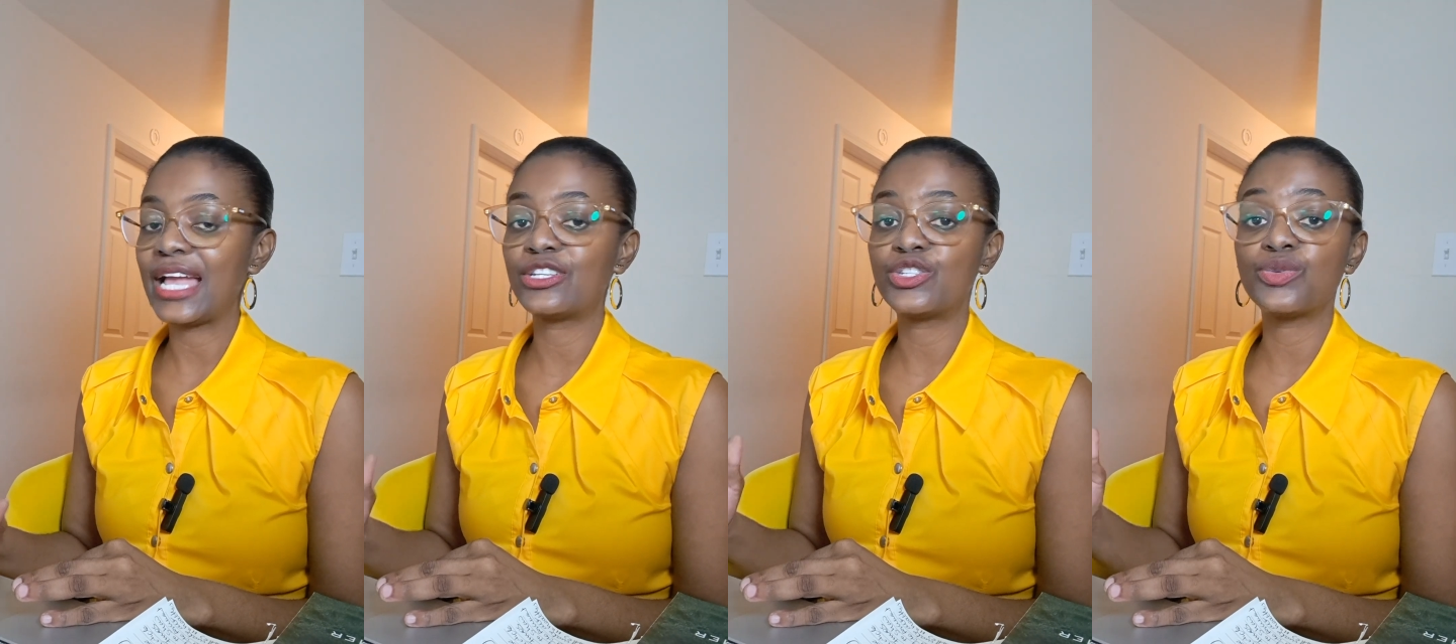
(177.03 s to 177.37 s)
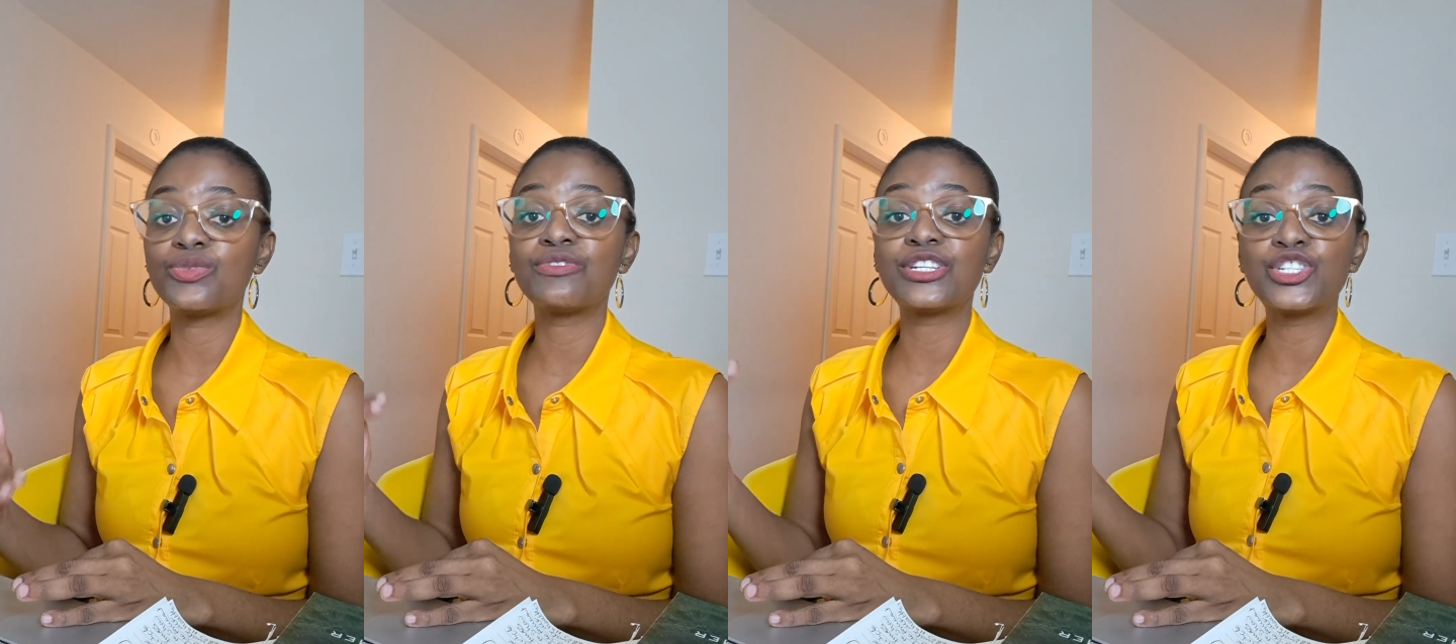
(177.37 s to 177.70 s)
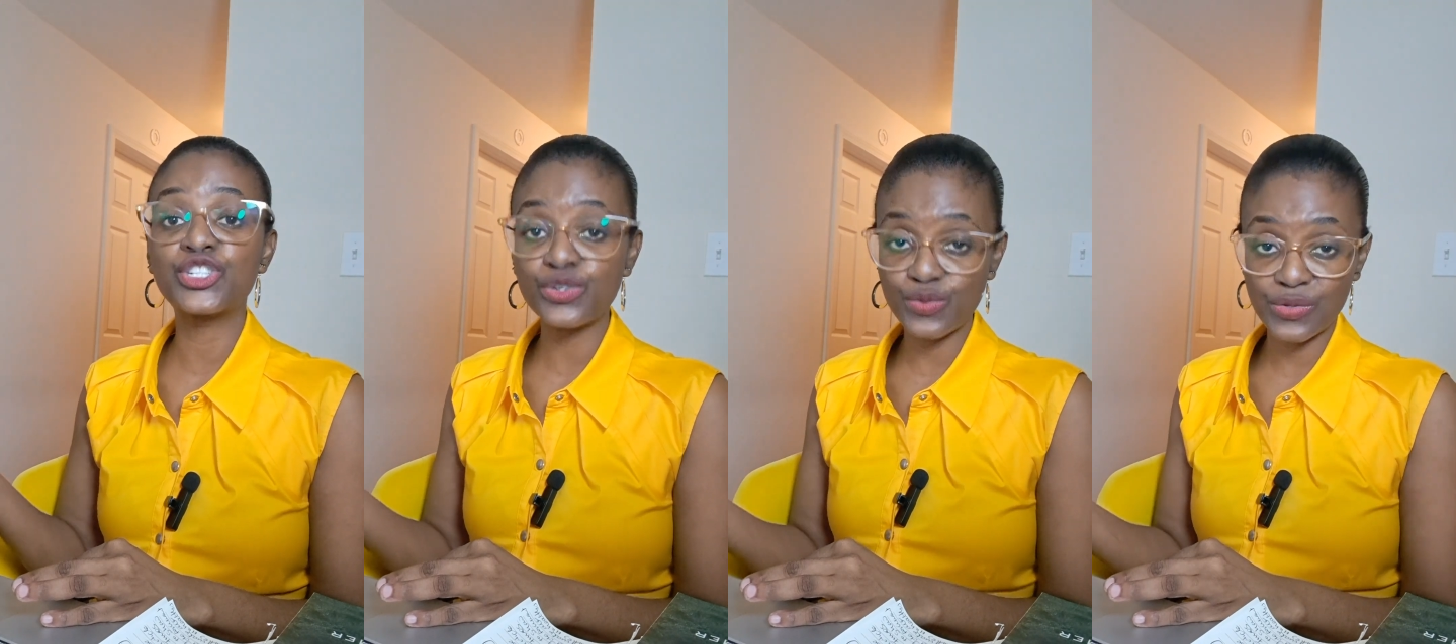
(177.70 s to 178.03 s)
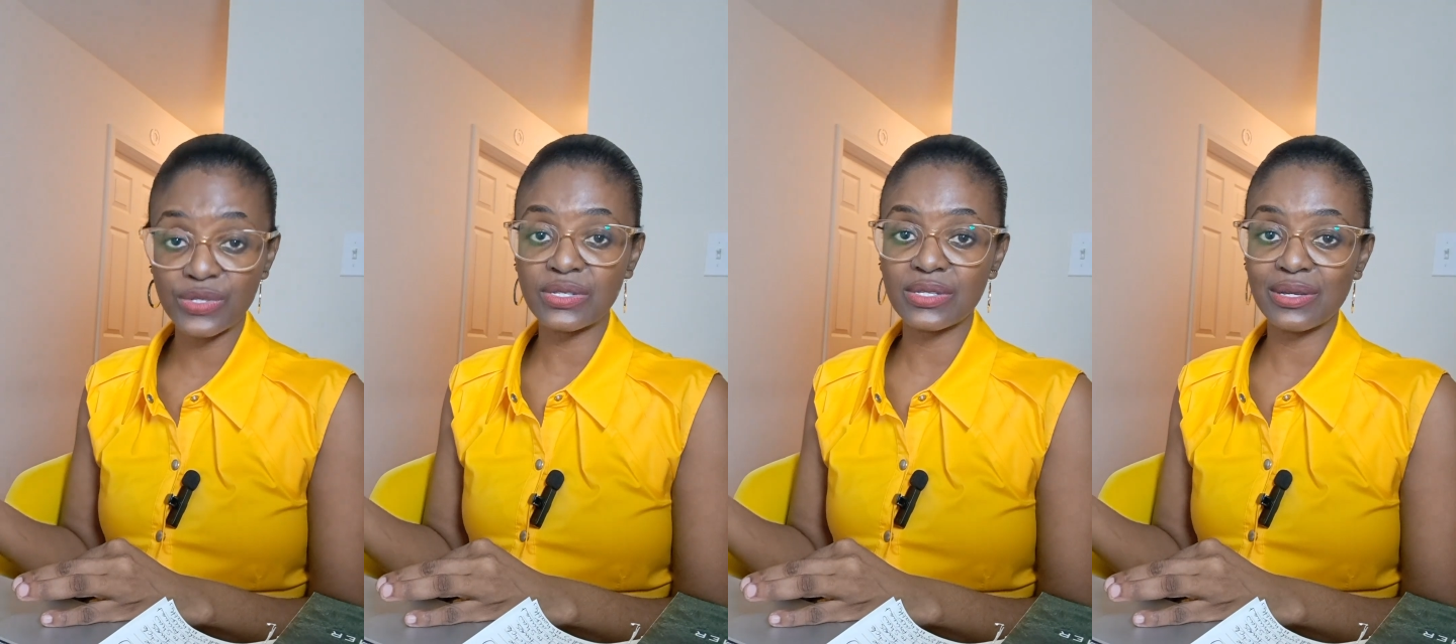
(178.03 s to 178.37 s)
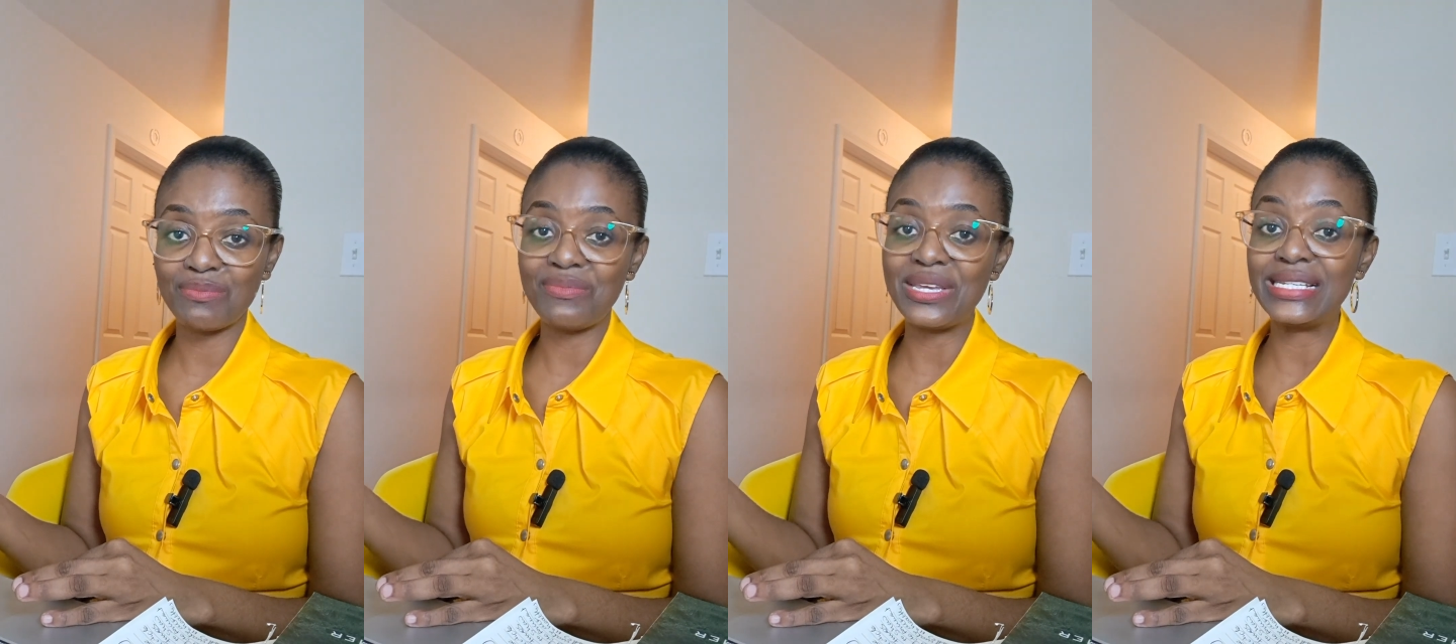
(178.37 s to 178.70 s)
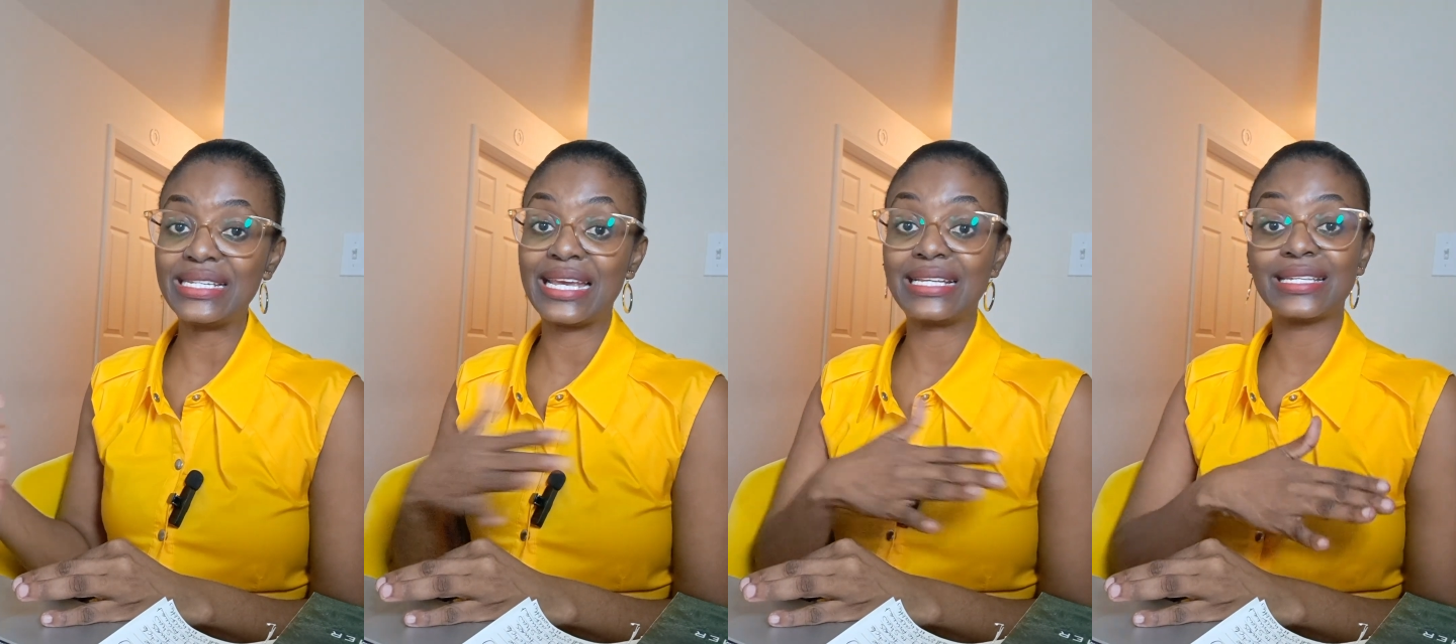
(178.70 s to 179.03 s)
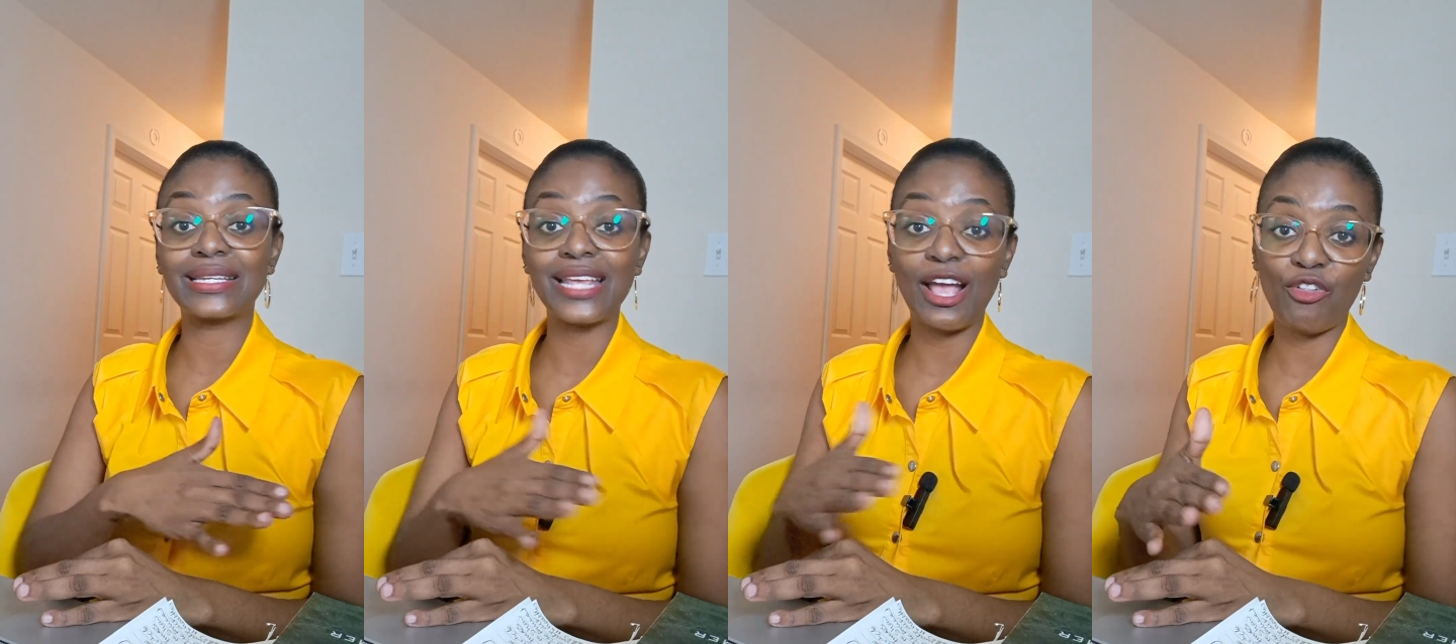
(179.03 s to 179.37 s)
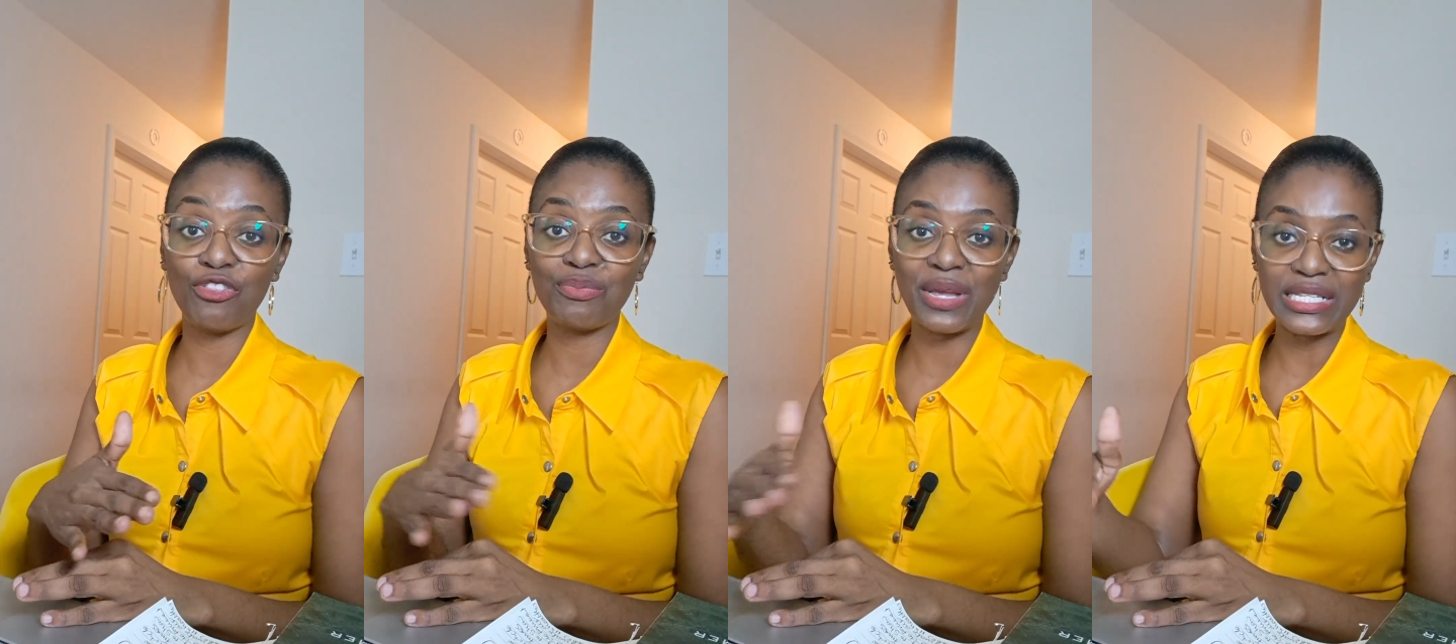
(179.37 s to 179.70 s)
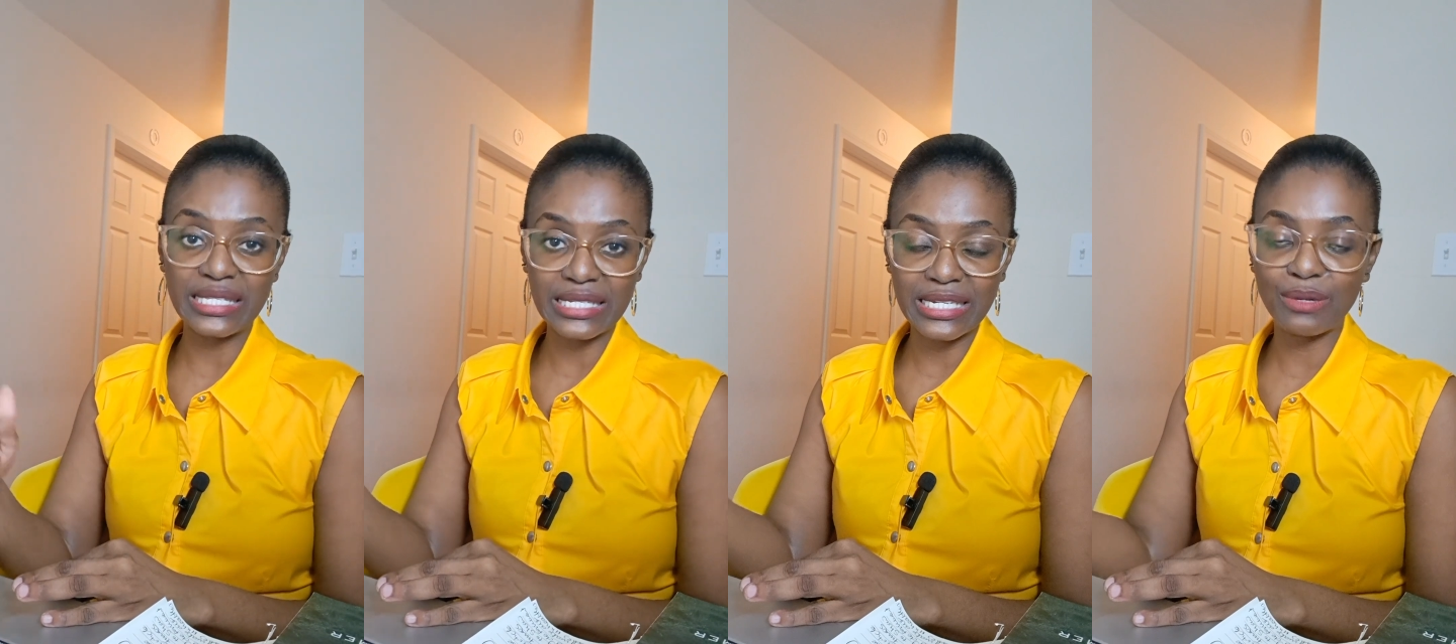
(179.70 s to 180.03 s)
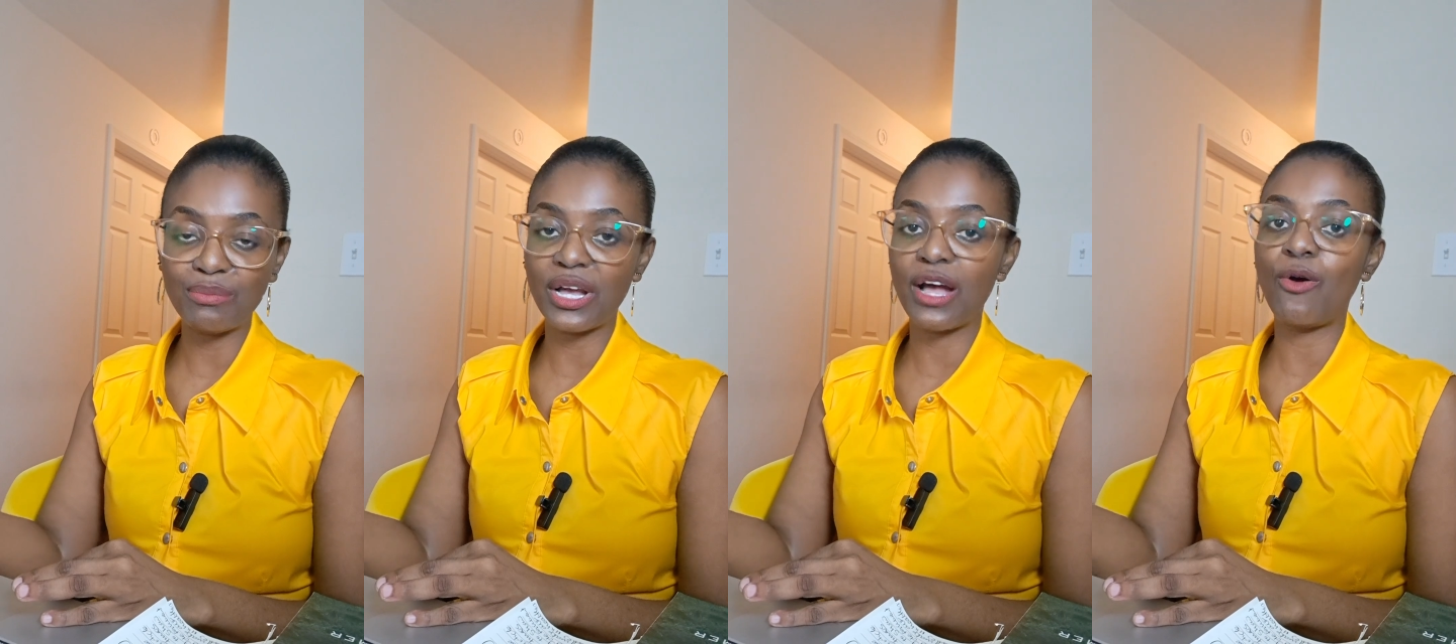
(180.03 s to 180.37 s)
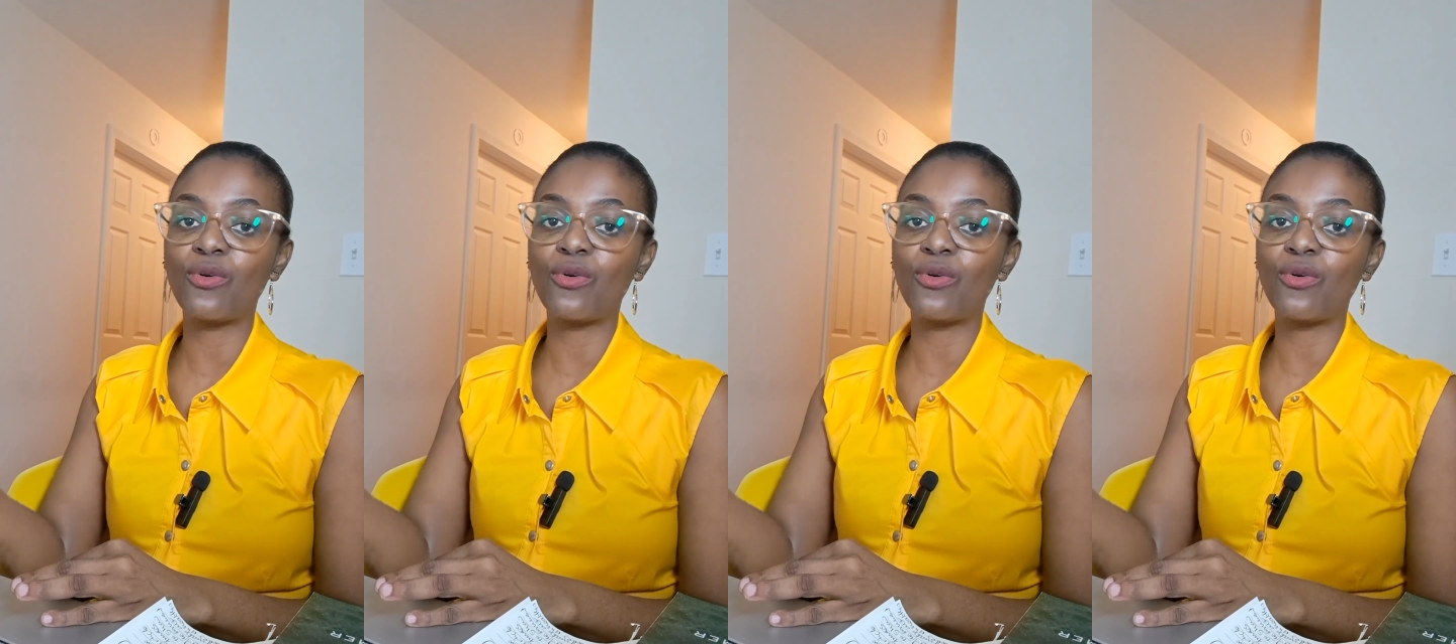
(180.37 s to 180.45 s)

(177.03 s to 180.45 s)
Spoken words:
and to reduce mediated health-based stigma